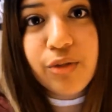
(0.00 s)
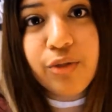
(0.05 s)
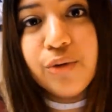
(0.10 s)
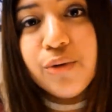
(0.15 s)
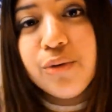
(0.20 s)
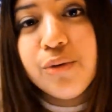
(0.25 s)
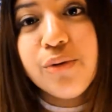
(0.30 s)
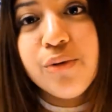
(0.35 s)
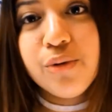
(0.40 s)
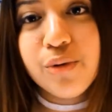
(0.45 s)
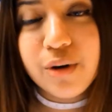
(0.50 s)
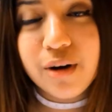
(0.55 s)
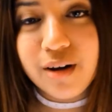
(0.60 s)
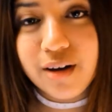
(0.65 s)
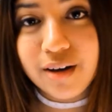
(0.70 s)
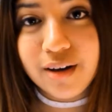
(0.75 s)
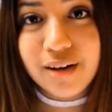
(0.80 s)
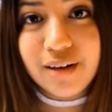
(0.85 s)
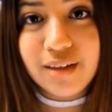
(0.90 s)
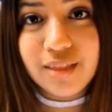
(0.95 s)
through
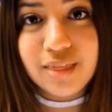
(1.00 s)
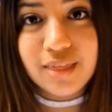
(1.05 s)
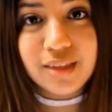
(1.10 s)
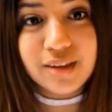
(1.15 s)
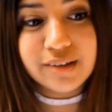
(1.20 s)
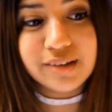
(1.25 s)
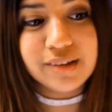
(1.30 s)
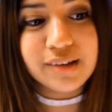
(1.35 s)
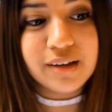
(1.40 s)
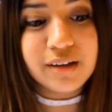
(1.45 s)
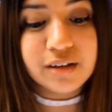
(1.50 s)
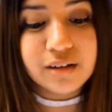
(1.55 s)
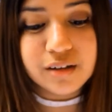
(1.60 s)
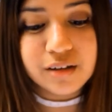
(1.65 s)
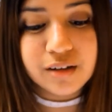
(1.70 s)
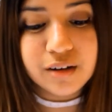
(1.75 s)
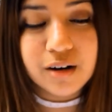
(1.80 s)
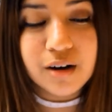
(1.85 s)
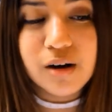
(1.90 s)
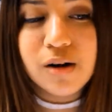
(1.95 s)
this
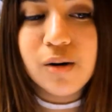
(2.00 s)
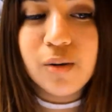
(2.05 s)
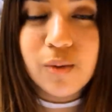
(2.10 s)
year,